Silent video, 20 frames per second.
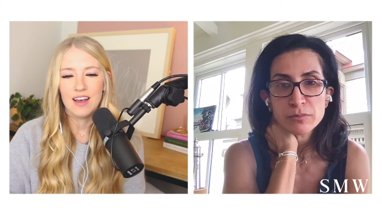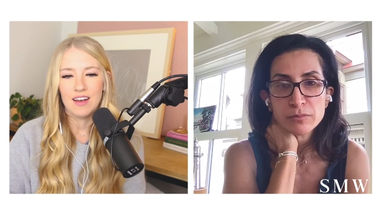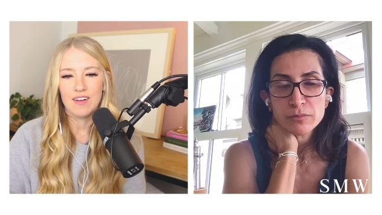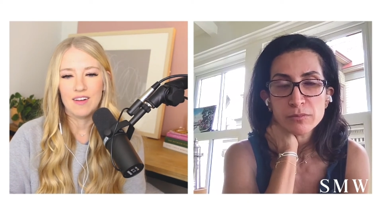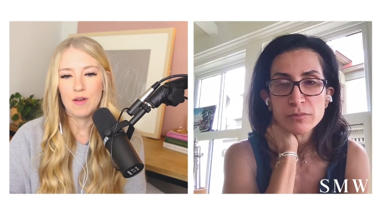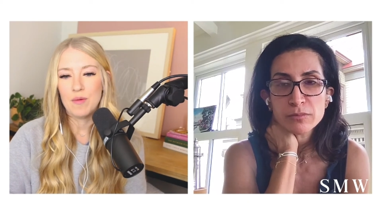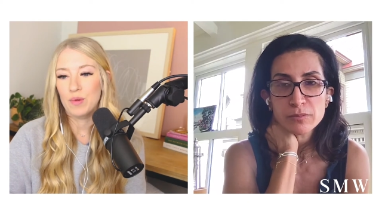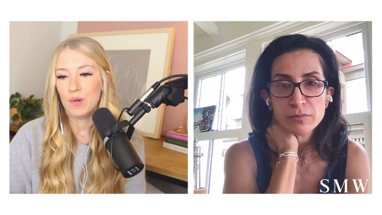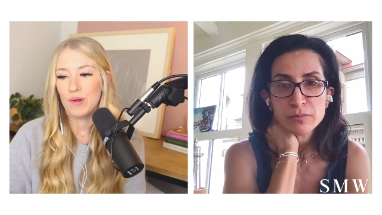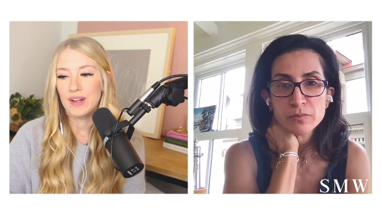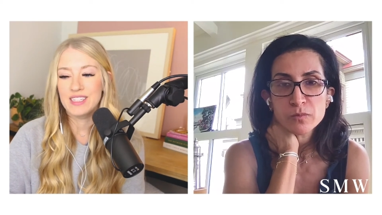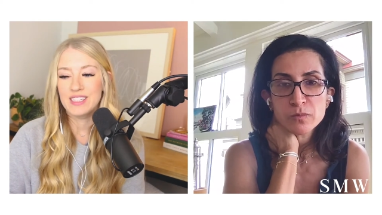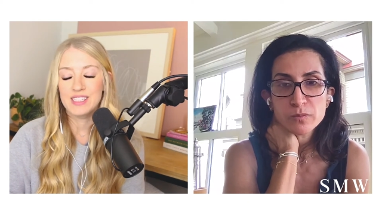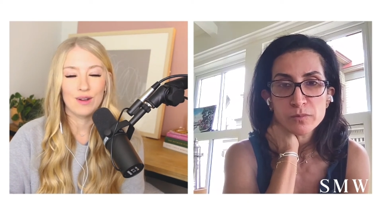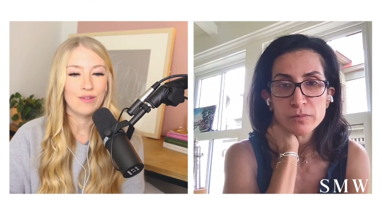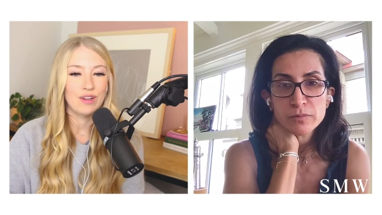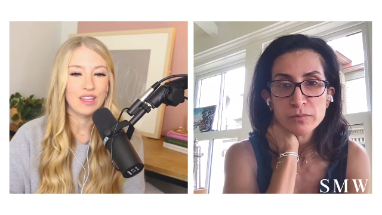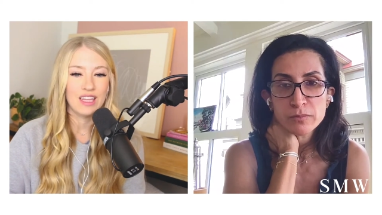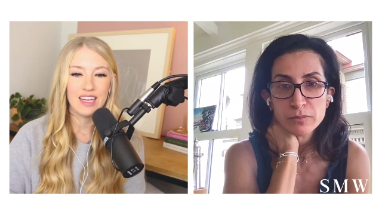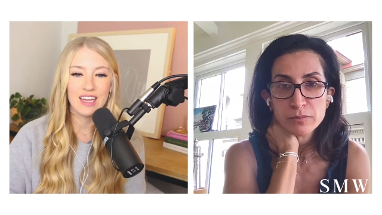Speaker 1: employees that
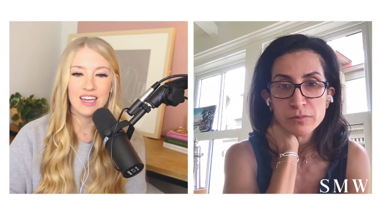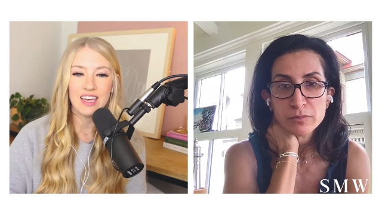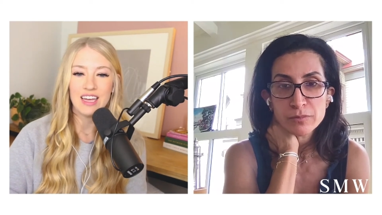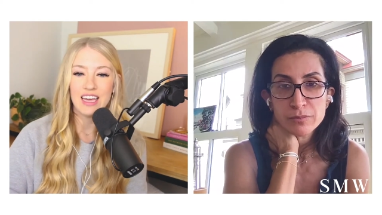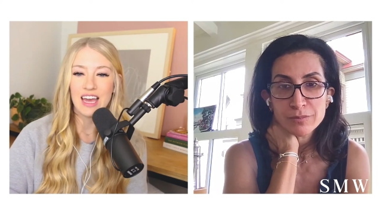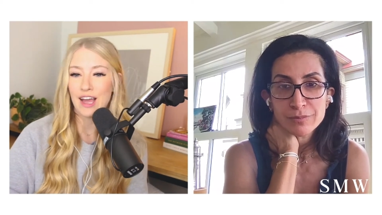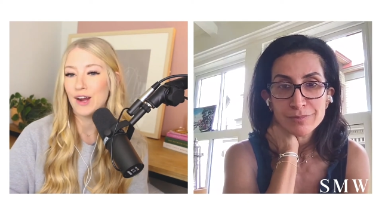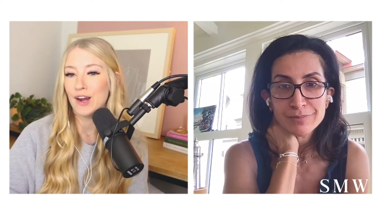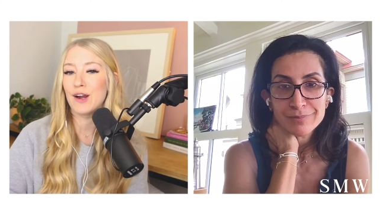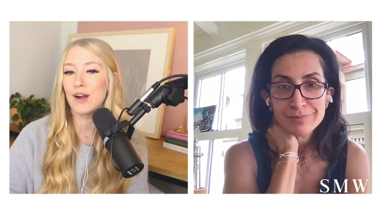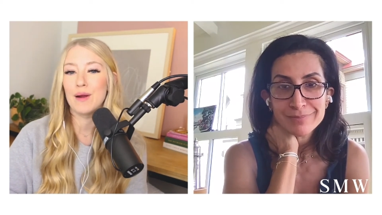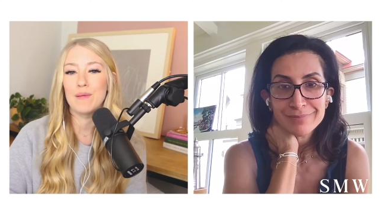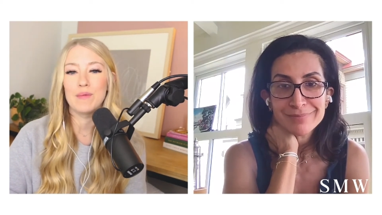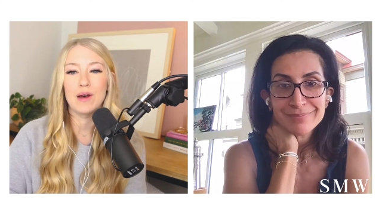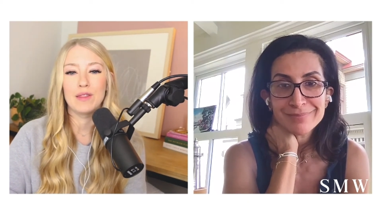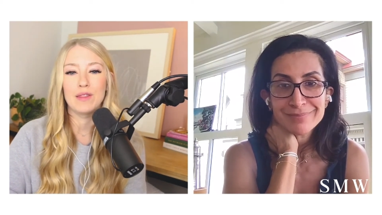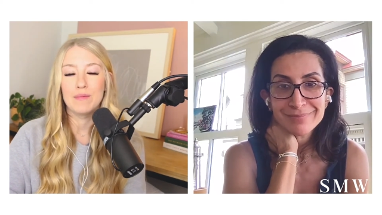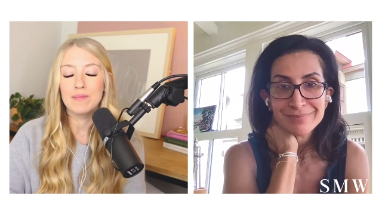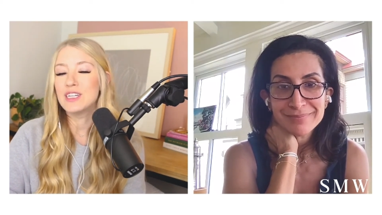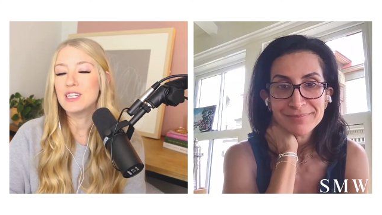really care about
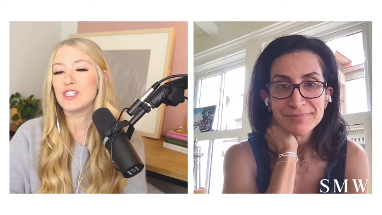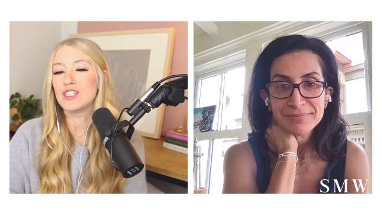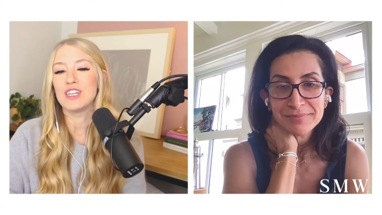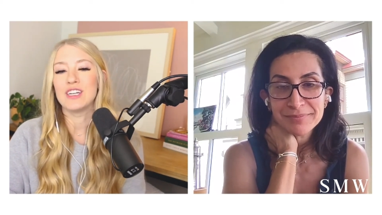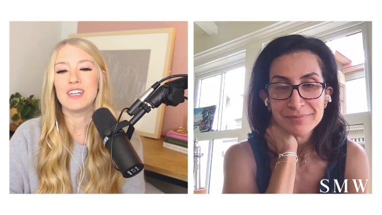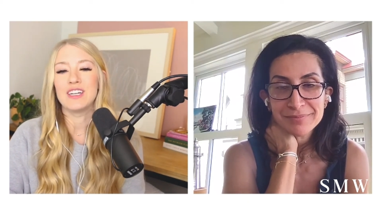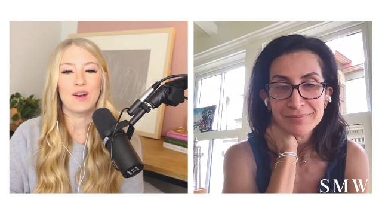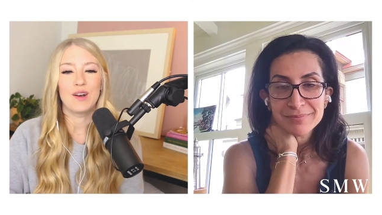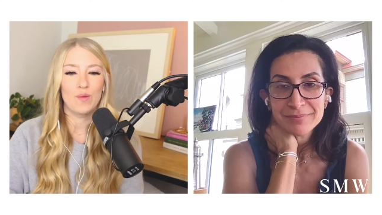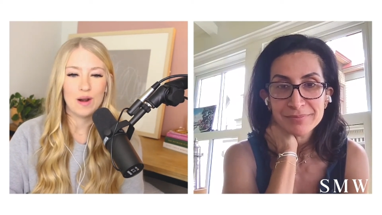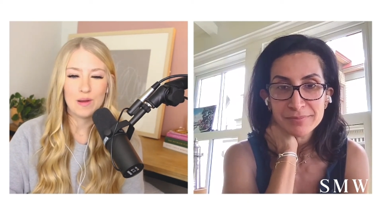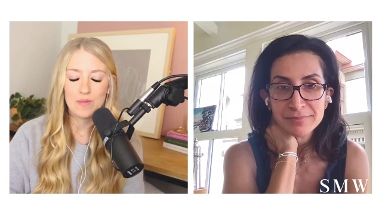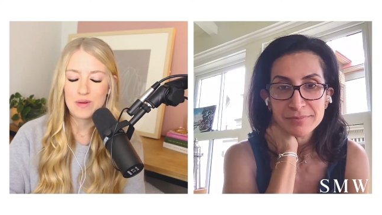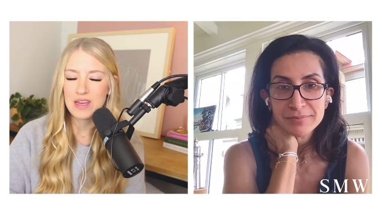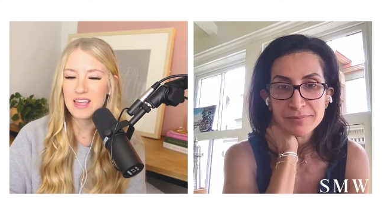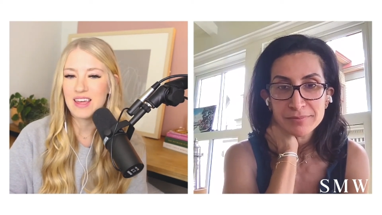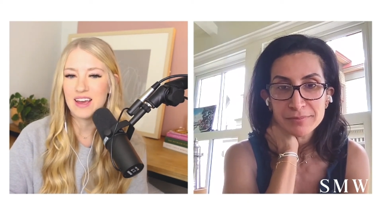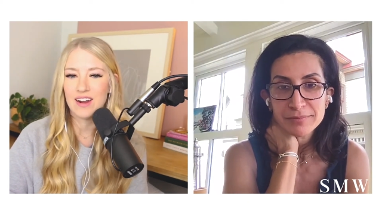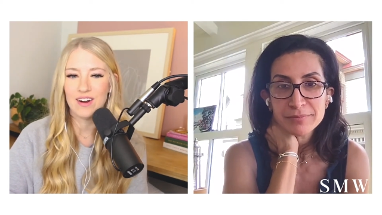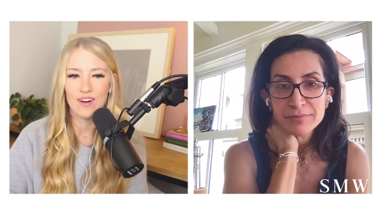the mission and want to
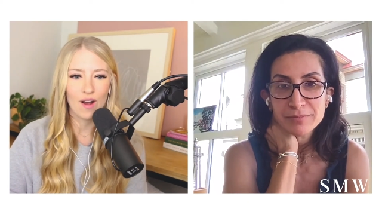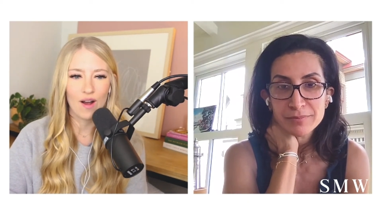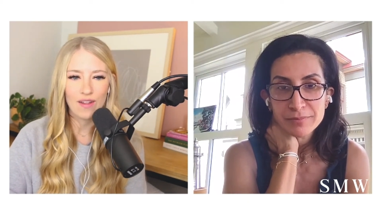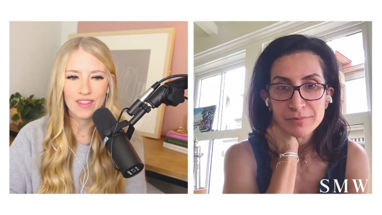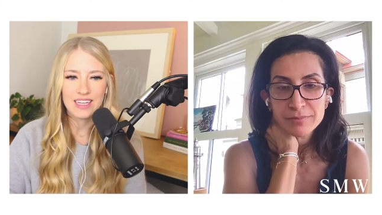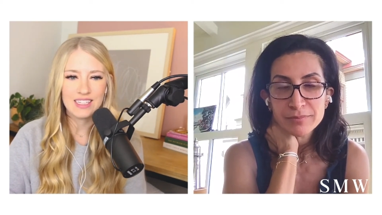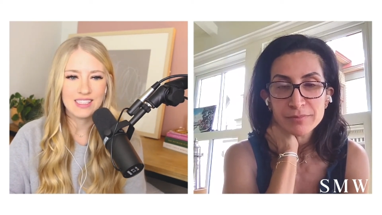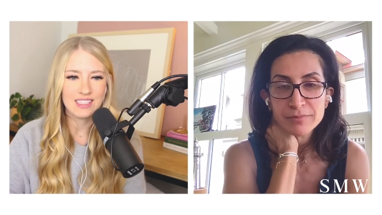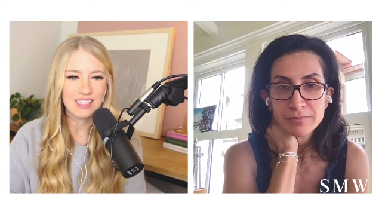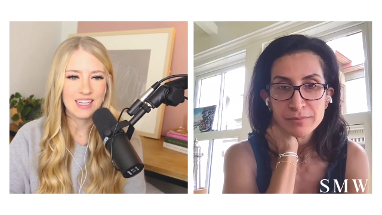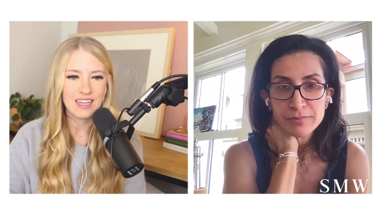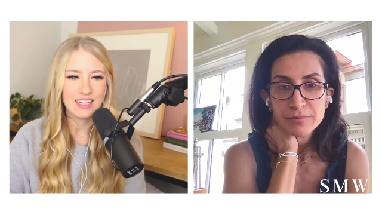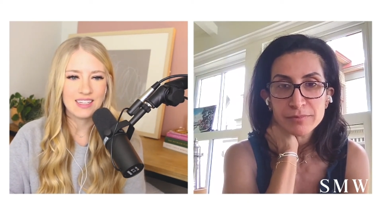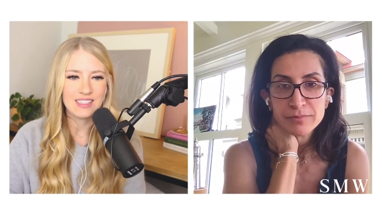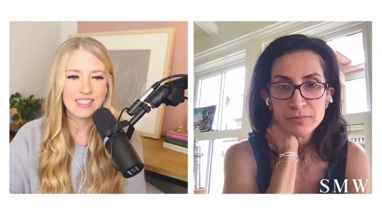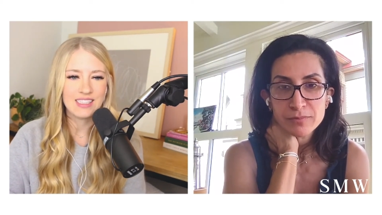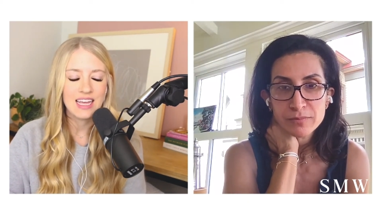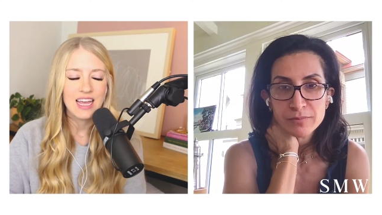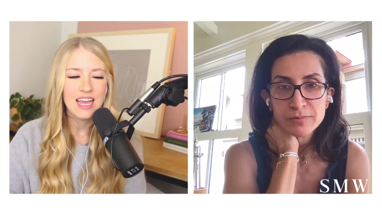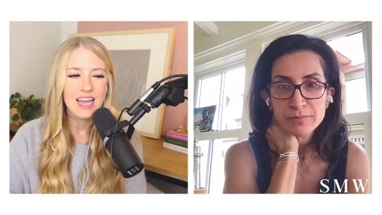be there and all these
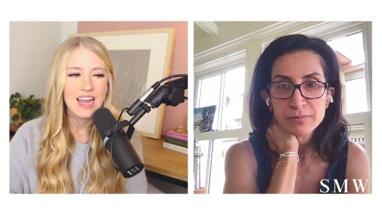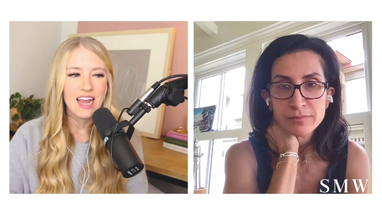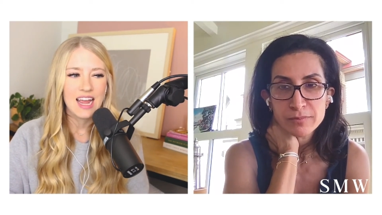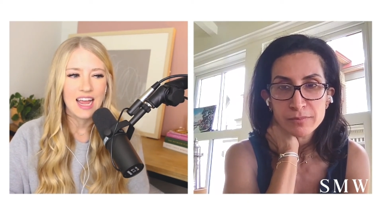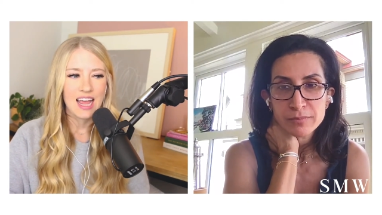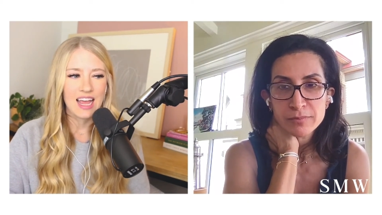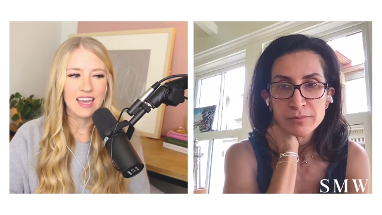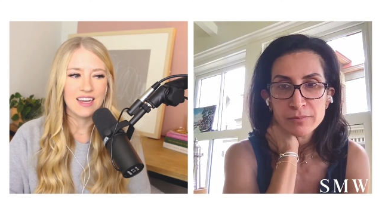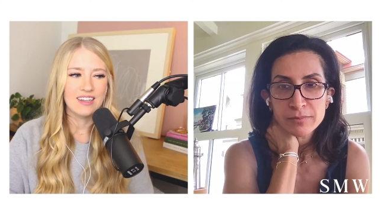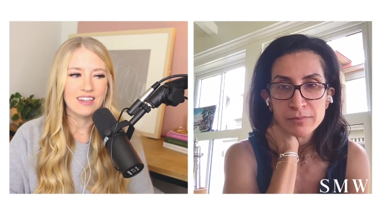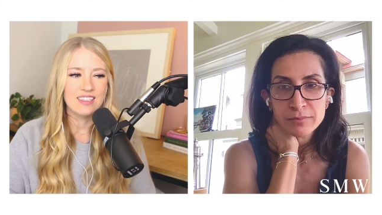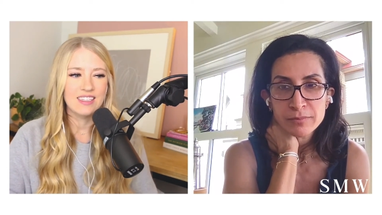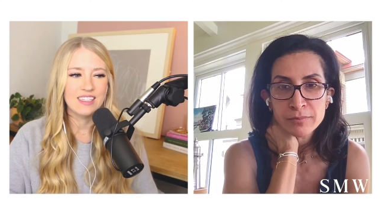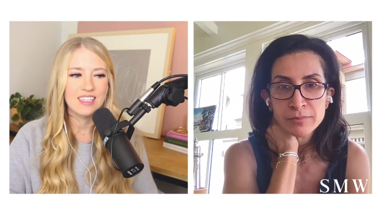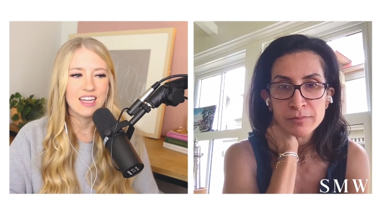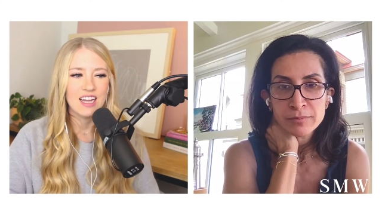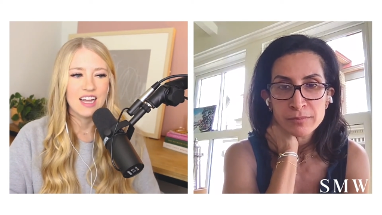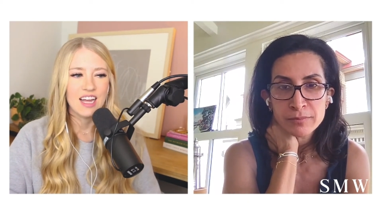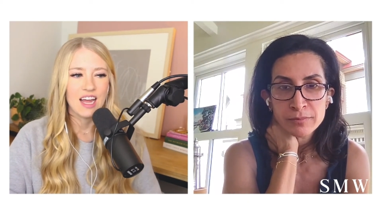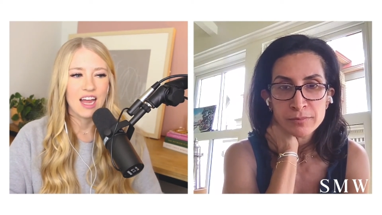things.
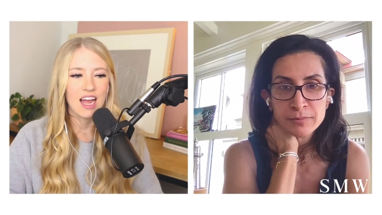And,